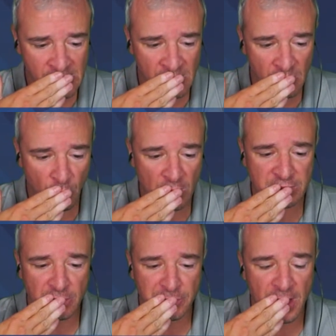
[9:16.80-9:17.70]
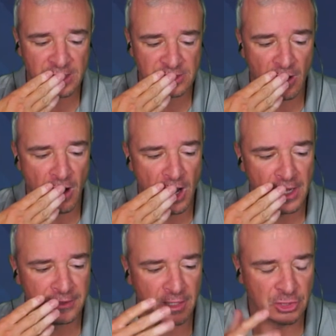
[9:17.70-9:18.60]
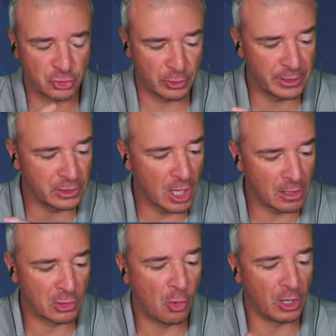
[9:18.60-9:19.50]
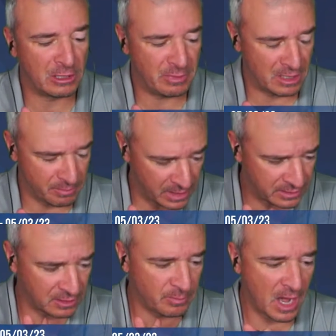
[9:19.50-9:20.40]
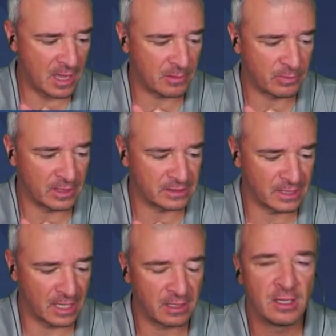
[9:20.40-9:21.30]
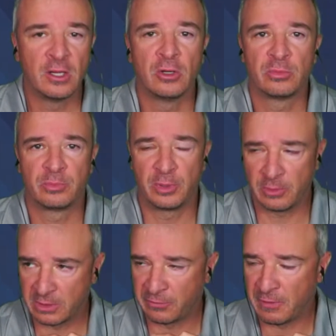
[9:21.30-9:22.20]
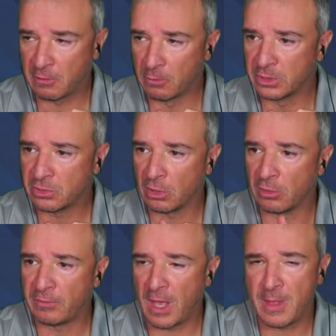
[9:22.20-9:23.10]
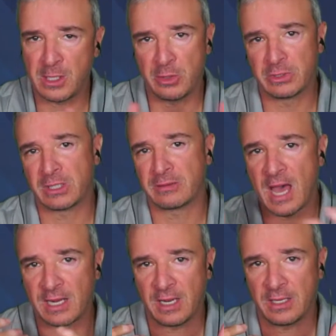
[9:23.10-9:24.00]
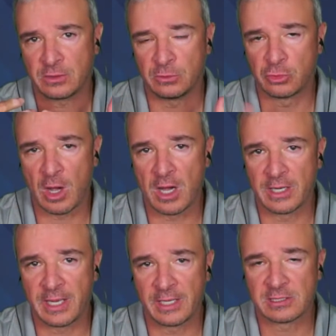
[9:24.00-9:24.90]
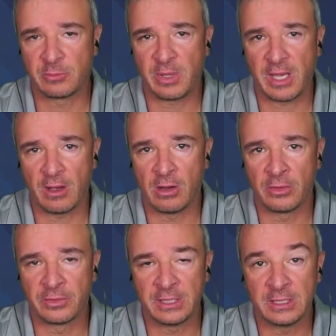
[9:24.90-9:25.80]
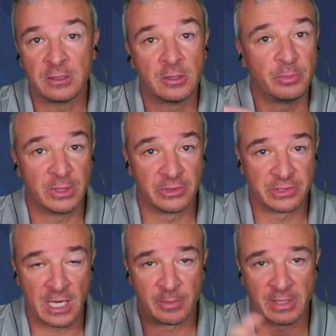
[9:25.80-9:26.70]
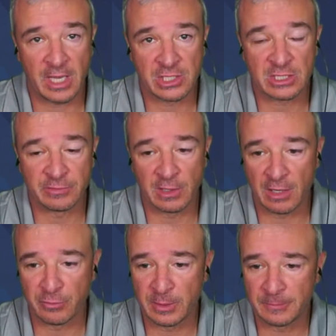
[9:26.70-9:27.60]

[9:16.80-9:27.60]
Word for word: what's your thoughts on a trillion dollar coin being minted by the president, put with the Federal Reserve, and then using that to draw against to pay all the bills and obligations of our government?